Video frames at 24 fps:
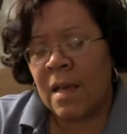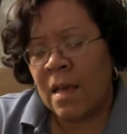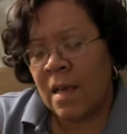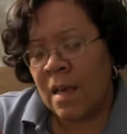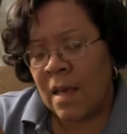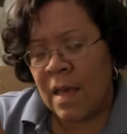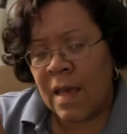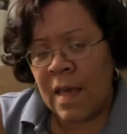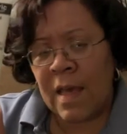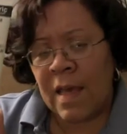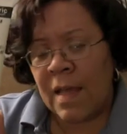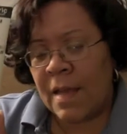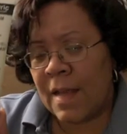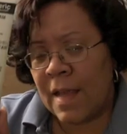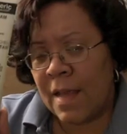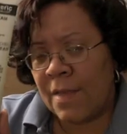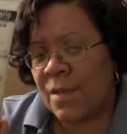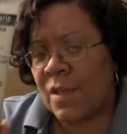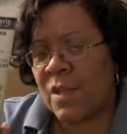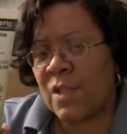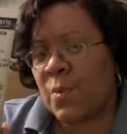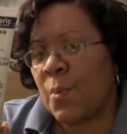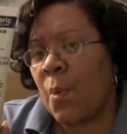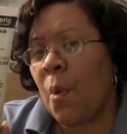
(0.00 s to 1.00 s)
and at
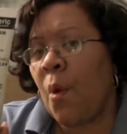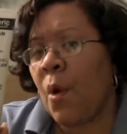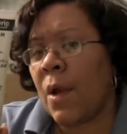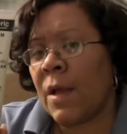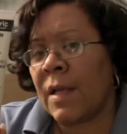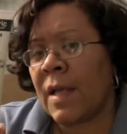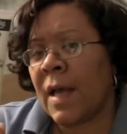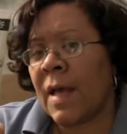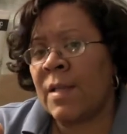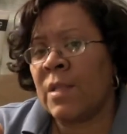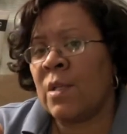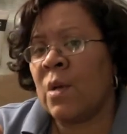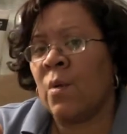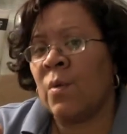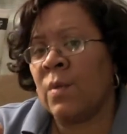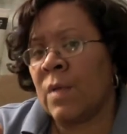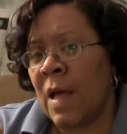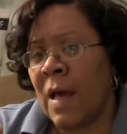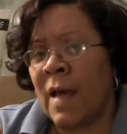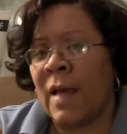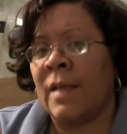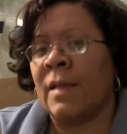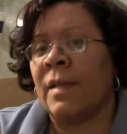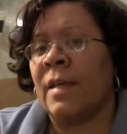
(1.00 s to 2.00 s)
this point I don't
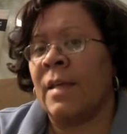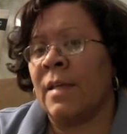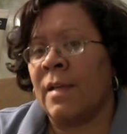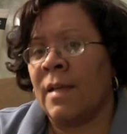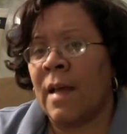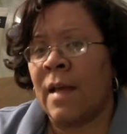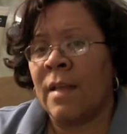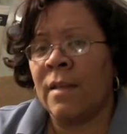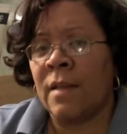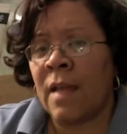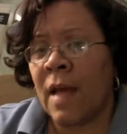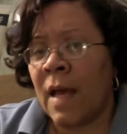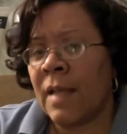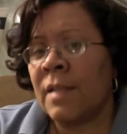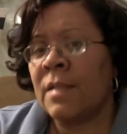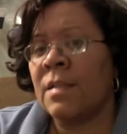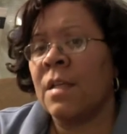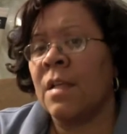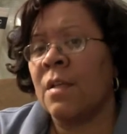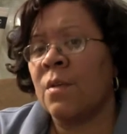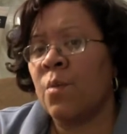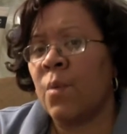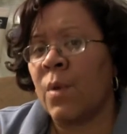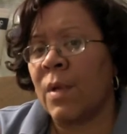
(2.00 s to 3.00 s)
like it. I liked
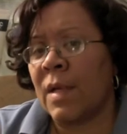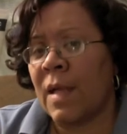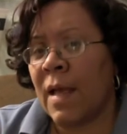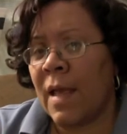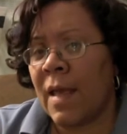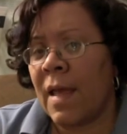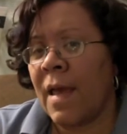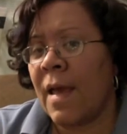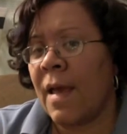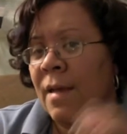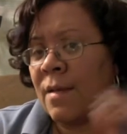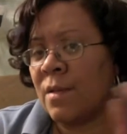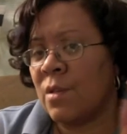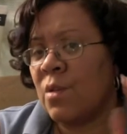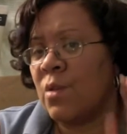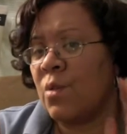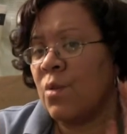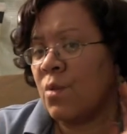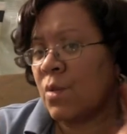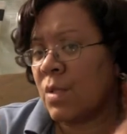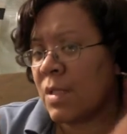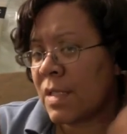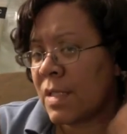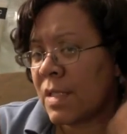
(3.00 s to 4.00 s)
it when I had
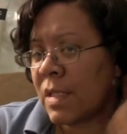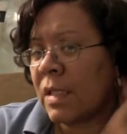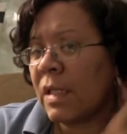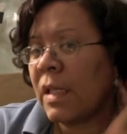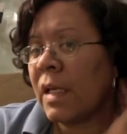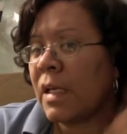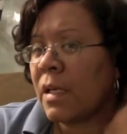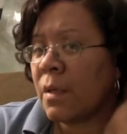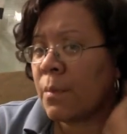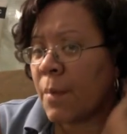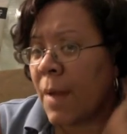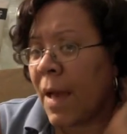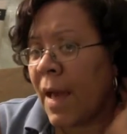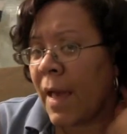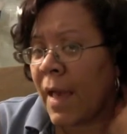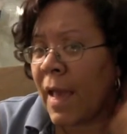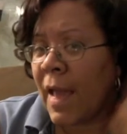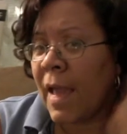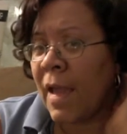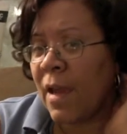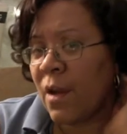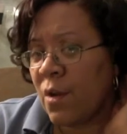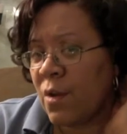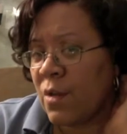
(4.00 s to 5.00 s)
to slick my
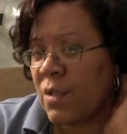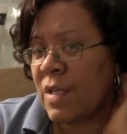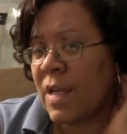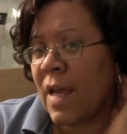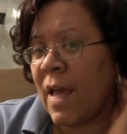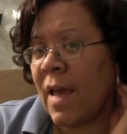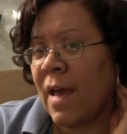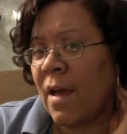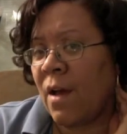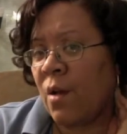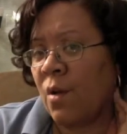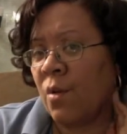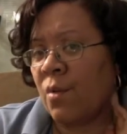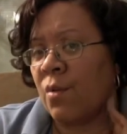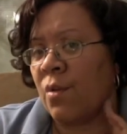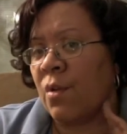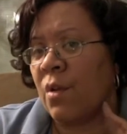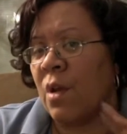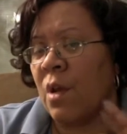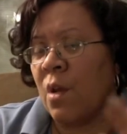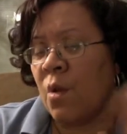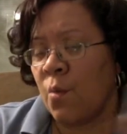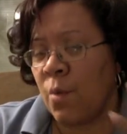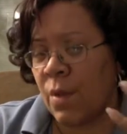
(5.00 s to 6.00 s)
hair down
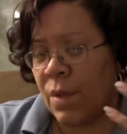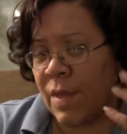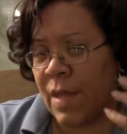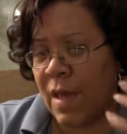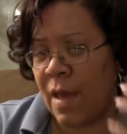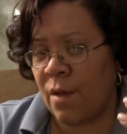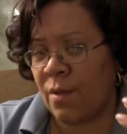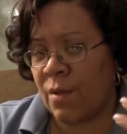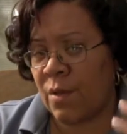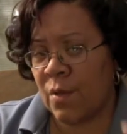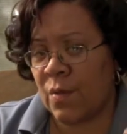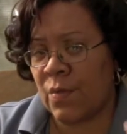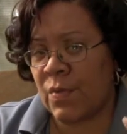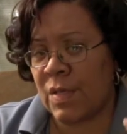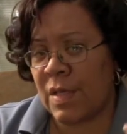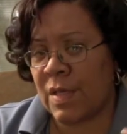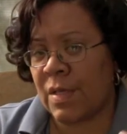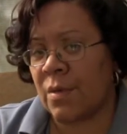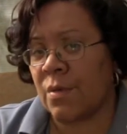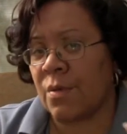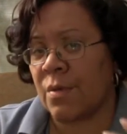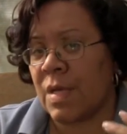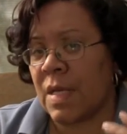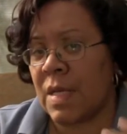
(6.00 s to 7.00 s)
without
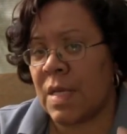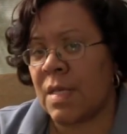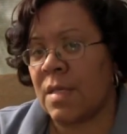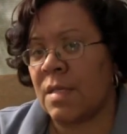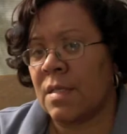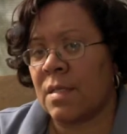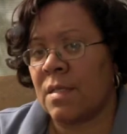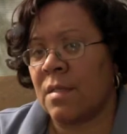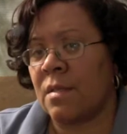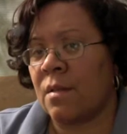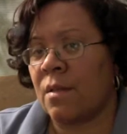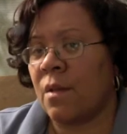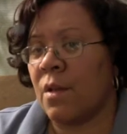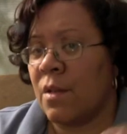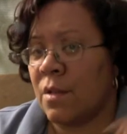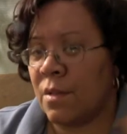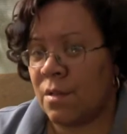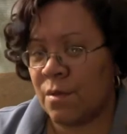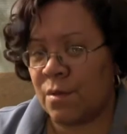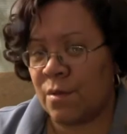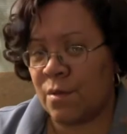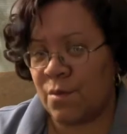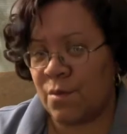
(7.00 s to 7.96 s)
using grease, because